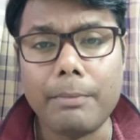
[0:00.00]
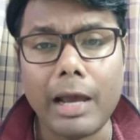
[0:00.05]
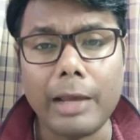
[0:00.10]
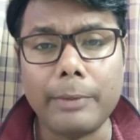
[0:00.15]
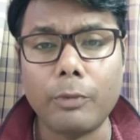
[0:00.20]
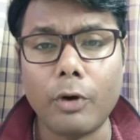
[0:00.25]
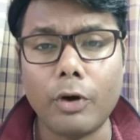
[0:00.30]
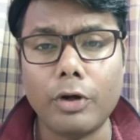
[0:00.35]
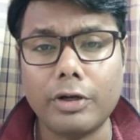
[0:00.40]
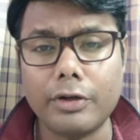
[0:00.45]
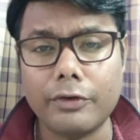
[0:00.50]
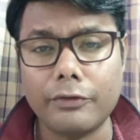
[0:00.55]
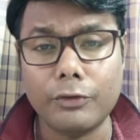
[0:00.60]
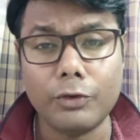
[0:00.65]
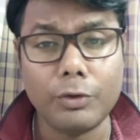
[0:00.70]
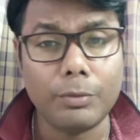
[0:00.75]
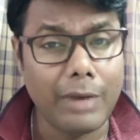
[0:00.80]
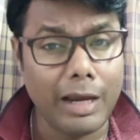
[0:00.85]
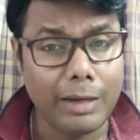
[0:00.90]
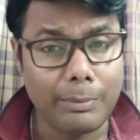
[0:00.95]
my point of
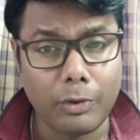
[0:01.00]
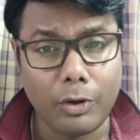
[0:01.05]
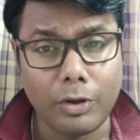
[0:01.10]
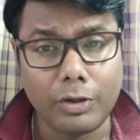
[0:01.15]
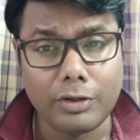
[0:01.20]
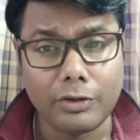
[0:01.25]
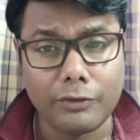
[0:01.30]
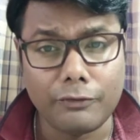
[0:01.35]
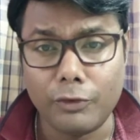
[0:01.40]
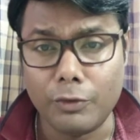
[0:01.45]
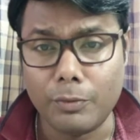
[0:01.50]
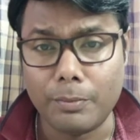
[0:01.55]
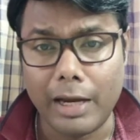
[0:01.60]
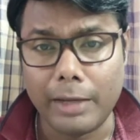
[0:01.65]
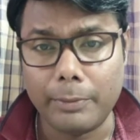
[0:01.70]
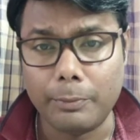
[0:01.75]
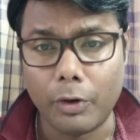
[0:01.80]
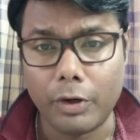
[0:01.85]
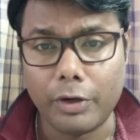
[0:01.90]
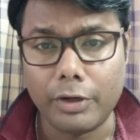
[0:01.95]
view, my point of view,
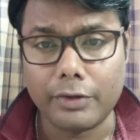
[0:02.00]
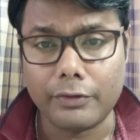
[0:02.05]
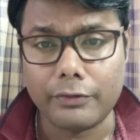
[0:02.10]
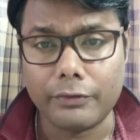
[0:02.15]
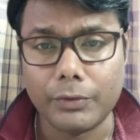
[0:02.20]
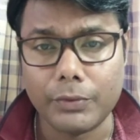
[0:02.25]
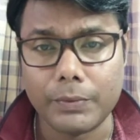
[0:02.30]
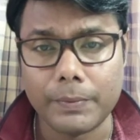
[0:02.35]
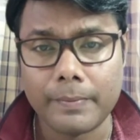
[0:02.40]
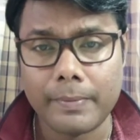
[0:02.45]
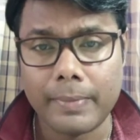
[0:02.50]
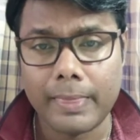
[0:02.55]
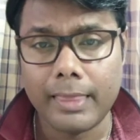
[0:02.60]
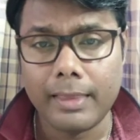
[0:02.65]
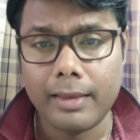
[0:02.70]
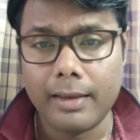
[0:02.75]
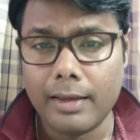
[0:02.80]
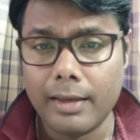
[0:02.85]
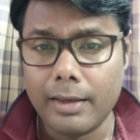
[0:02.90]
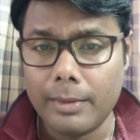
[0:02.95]
my point of view.
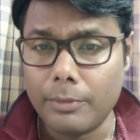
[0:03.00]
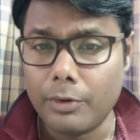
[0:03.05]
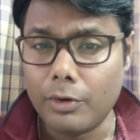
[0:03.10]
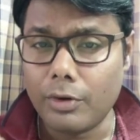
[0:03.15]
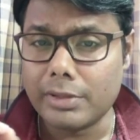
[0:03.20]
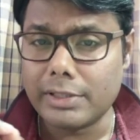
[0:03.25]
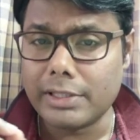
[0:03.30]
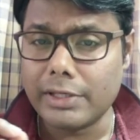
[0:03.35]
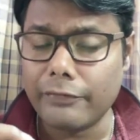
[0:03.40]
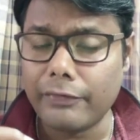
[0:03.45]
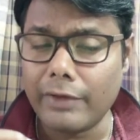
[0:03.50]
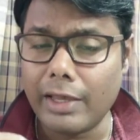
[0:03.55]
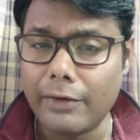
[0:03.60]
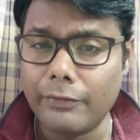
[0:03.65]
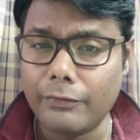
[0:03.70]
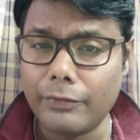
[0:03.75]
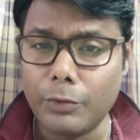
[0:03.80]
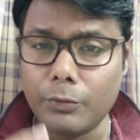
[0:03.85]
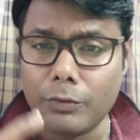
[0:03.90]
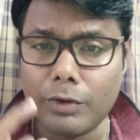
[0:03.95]
Because if
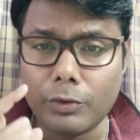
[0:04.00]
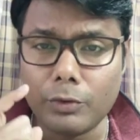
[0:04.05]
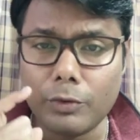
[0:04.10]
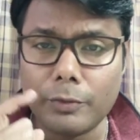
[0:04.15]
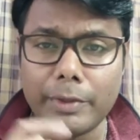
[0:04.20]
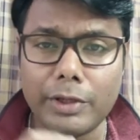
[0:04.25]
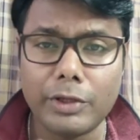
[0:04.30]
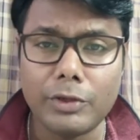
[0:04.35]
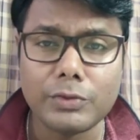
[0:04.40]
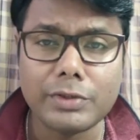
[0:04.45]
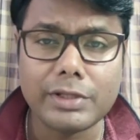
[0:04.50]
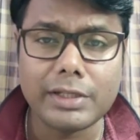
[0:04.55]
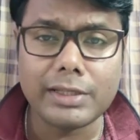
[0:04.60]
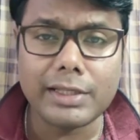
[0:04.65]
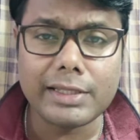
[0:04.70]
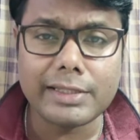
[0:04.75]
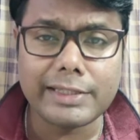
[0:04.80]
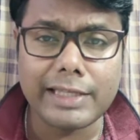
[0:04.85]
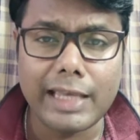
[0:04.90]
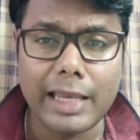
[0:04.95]
everyone would be using
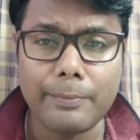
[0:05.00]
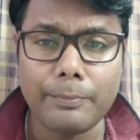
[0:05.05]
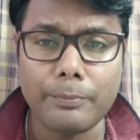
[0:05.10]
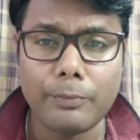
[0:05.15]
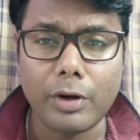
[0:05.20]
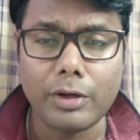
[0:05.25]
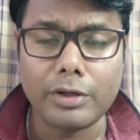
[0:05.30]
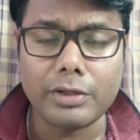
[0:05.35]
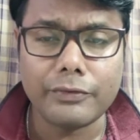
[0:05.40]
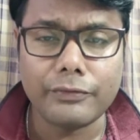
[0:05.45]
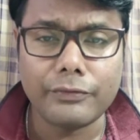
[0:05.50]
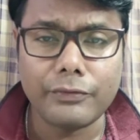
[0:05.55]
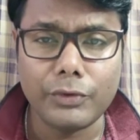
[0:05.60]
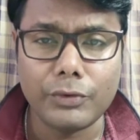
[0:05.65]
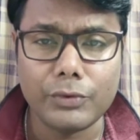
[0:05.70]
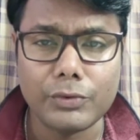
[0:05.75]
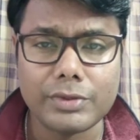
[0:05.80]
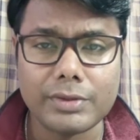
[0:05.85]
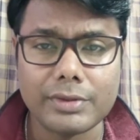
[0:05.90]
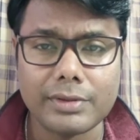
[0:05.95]
the same point of
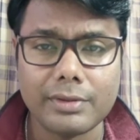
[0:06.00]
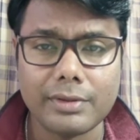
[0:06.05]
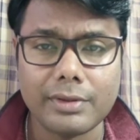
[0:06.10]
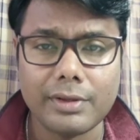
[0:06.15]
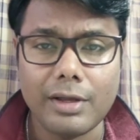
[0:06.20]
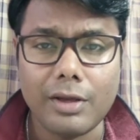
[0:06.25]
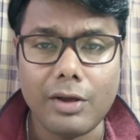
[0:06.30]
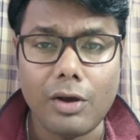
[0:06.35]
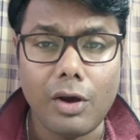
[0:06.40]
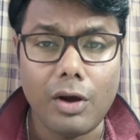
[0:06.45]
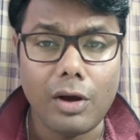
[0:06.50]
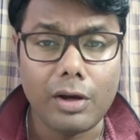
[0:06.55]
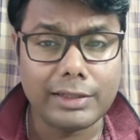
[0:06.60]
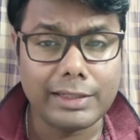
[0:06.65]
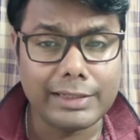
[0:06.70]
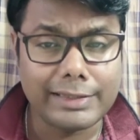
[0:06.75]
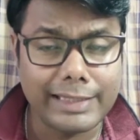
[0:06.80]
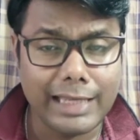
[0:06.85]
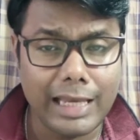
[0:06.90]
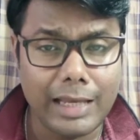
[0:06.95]
views or
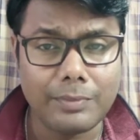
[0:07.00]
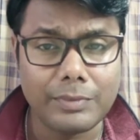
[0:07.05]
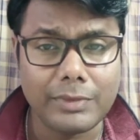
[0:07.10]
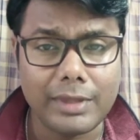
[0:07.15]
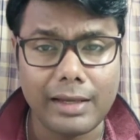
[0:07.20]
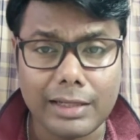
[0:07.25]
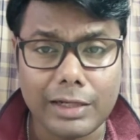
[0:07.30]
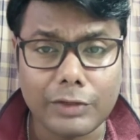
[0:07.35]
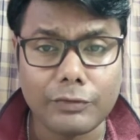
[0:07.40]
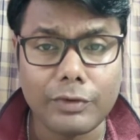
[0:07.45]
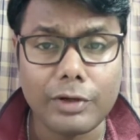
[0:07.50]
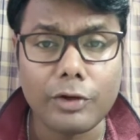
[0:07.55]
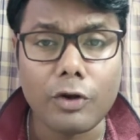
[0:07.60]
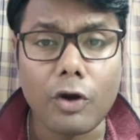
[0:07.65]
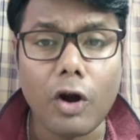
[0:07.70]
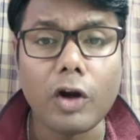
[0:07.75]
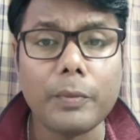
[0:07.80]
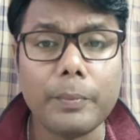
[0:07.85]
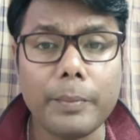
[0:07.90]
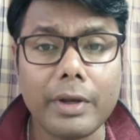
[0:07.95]
the same thing, that will
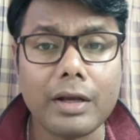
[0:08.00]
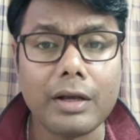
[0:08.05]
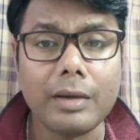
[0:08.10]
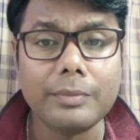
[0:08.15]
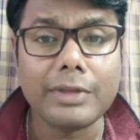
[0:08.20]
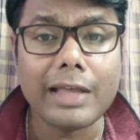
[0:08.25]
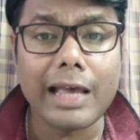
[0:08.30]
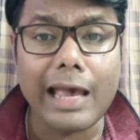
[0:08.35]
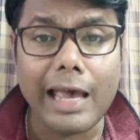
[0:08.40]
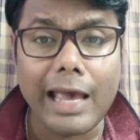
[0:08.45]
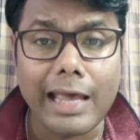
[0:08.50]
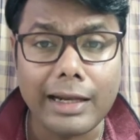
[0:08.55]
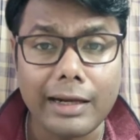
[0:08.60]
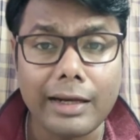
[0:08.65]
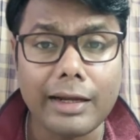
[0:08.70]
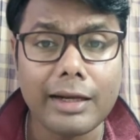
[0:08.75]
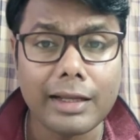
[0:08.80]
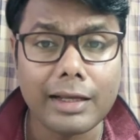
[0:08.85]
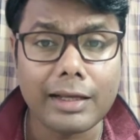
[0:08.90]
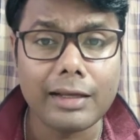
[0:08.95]
not become the
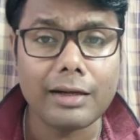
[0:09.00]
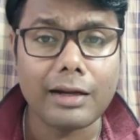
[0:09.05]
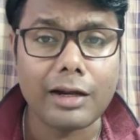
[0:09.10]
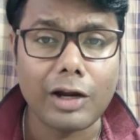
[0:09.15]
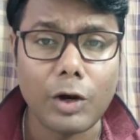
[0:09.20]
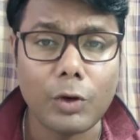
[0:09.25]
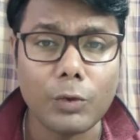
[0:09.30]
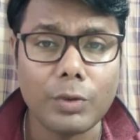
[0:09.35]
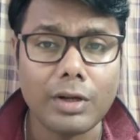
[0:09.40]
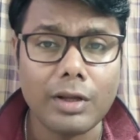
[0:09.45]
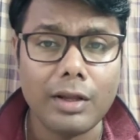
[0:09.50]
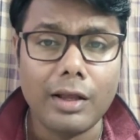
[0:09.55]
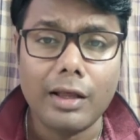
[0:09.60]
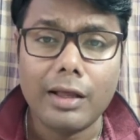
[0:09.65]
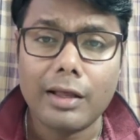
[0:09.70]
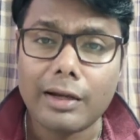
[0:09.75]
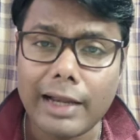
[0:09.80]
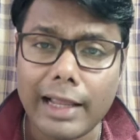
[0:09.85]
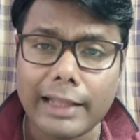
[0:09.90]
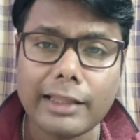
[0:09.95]
analytical round,
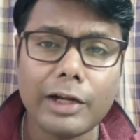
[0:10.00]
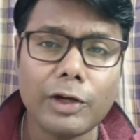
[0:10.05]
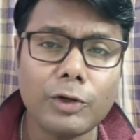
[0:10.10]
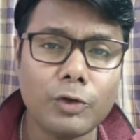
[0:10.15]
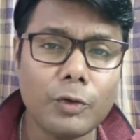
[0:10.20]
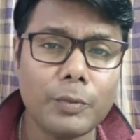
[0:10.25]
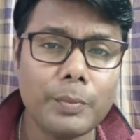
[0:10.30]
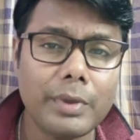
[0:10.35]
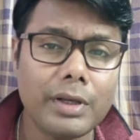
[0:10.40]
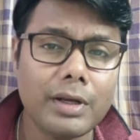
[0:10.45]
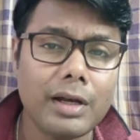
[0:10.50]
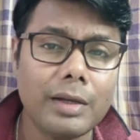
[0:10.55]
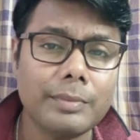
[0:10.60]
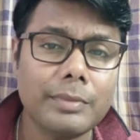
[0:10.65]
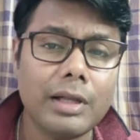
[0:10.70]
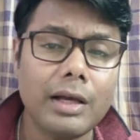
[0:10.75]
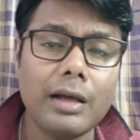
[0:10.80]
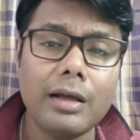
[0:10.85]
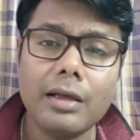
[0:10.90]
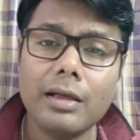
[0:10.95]
rather it would
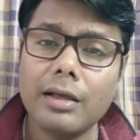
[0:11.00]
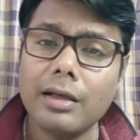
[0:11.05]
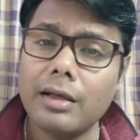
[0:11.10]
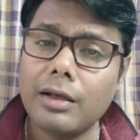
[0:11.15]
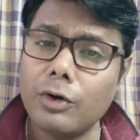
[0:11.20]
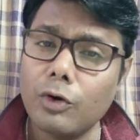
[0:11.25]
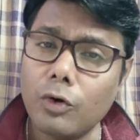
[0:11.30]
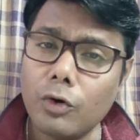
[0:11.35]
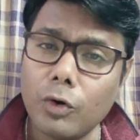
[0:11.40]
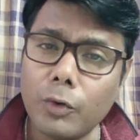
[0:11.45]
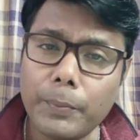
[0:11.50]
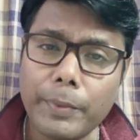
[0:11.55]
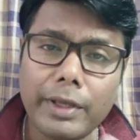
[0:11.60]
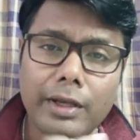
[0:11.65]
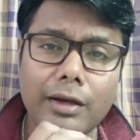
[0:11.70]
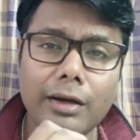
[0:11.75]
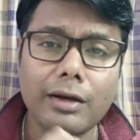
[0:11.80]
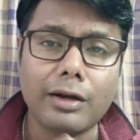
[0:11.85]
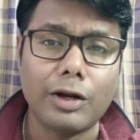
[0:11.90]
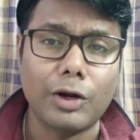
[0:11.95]
become the
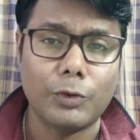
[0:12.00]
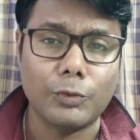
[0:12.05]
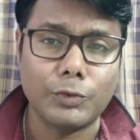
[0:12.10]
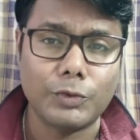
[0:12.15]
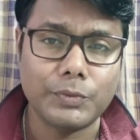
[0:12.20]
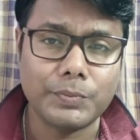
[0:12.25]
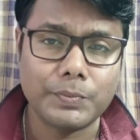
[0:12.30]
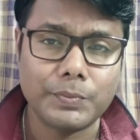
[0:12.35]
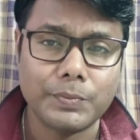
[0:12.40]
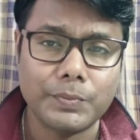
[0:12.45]
opinion round.